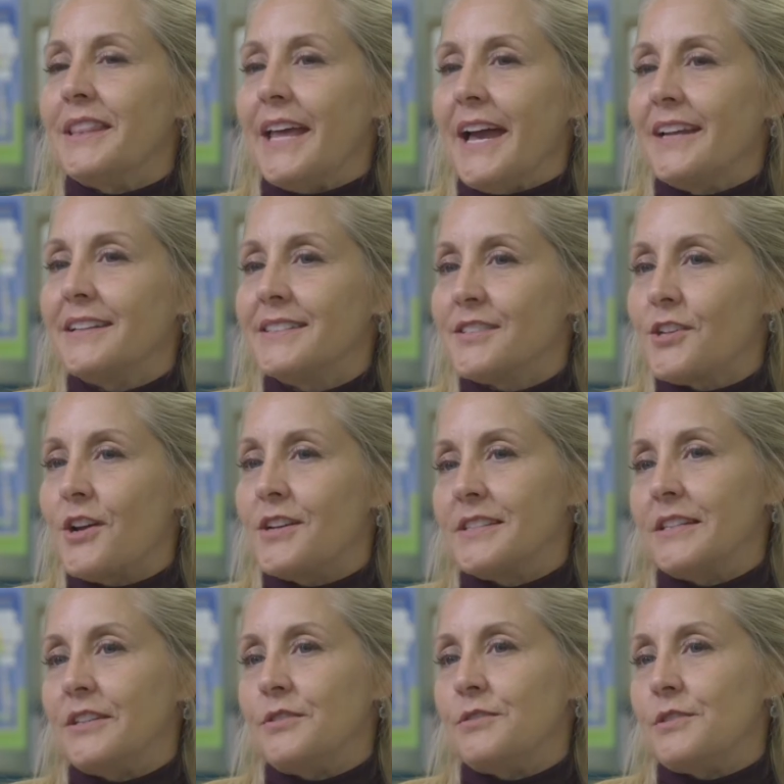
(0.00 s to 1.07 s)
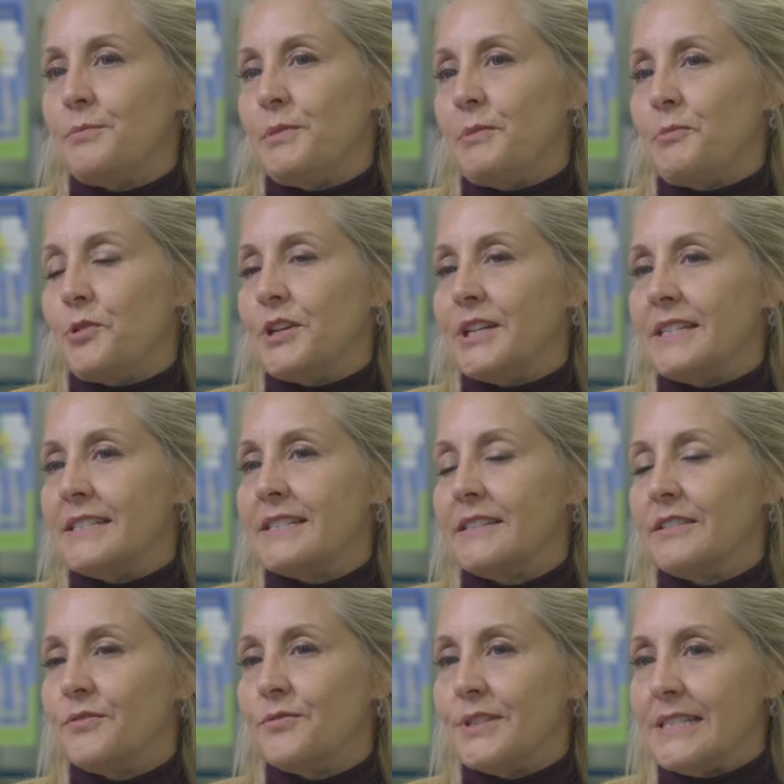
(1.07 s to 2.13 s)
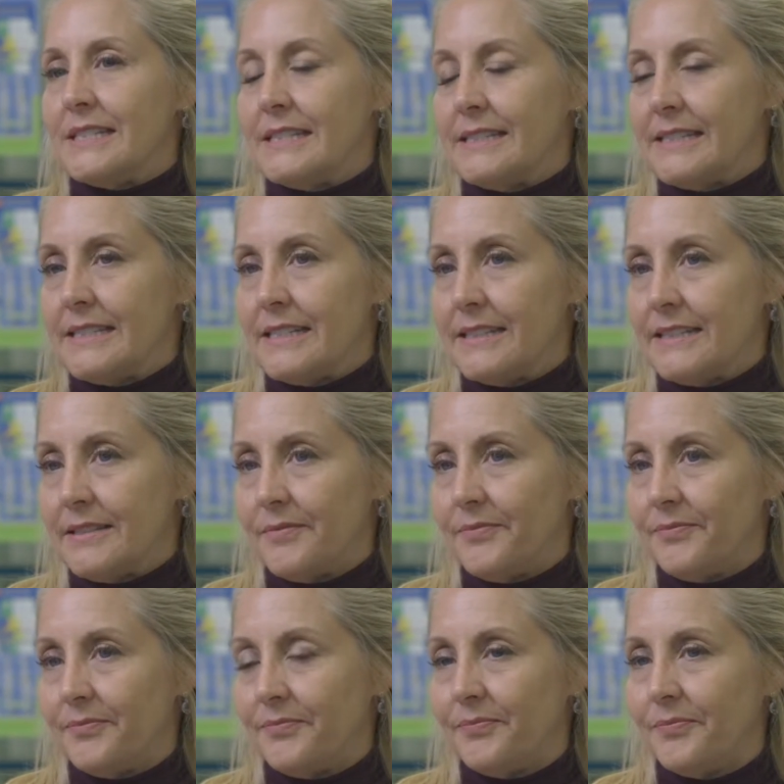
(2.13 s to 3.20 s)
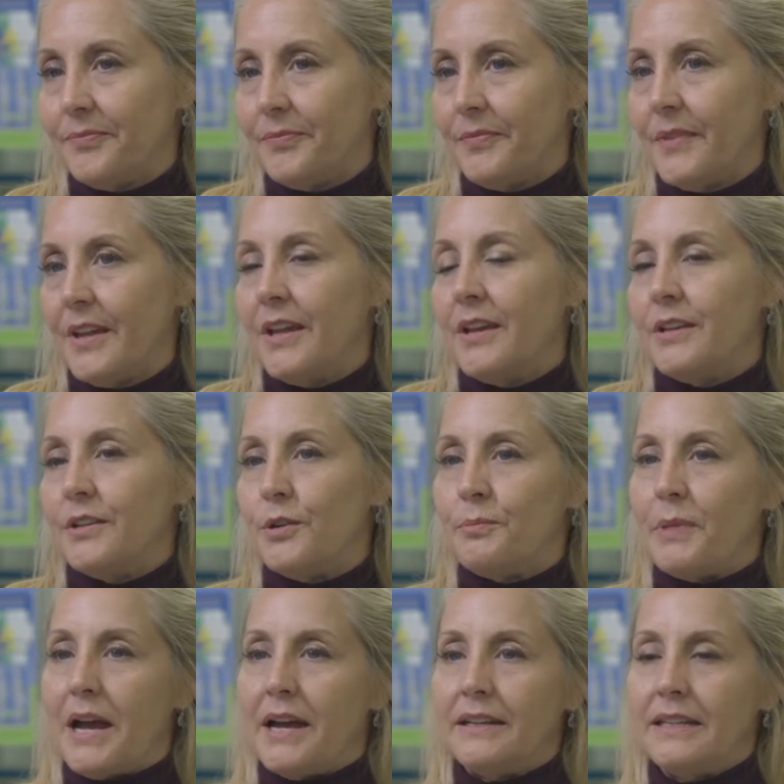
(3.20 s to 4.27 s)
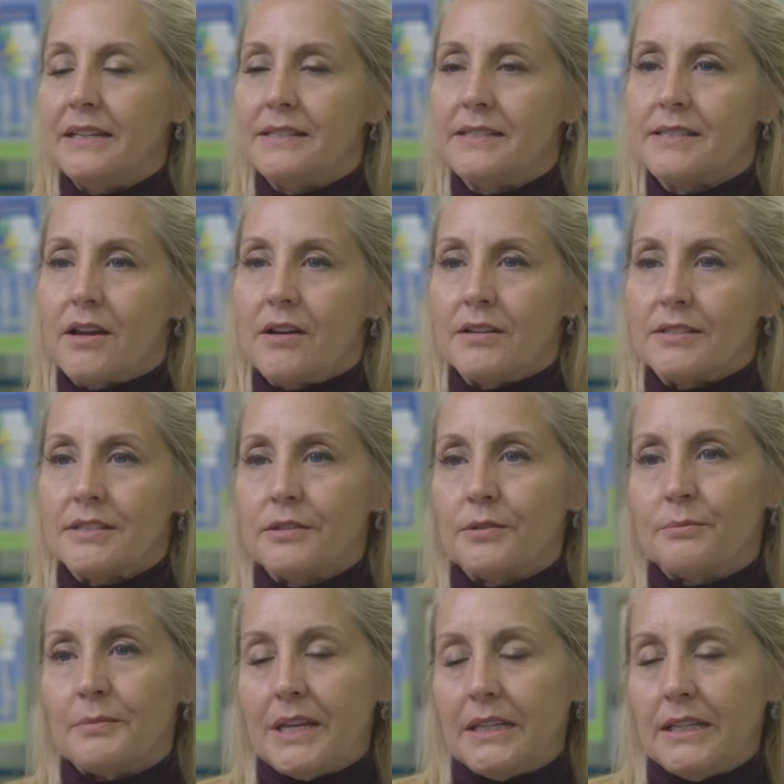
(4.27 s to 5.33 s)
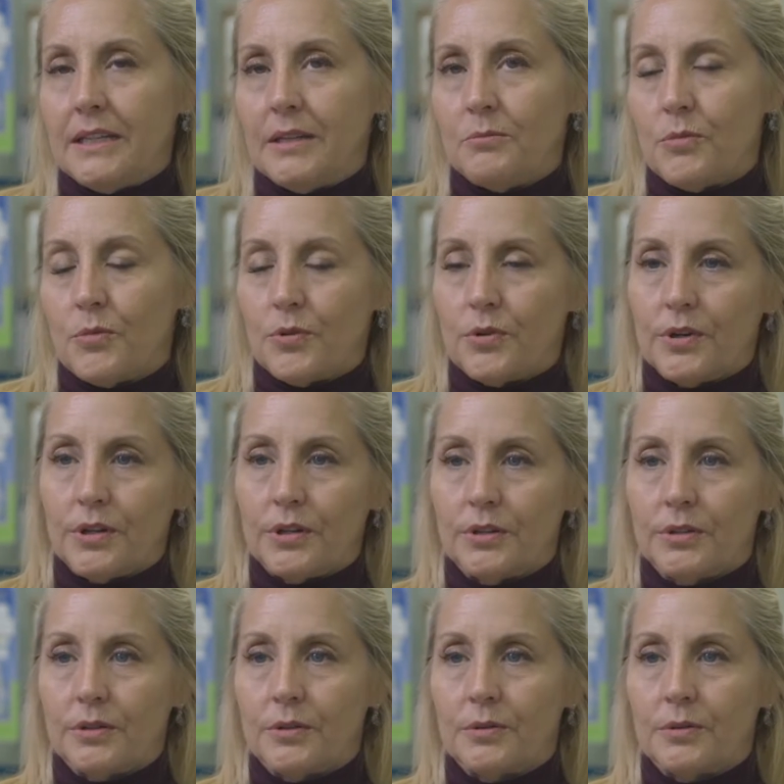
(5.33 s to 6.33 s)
That is causing you to be more insulin resistant. Your body is also making more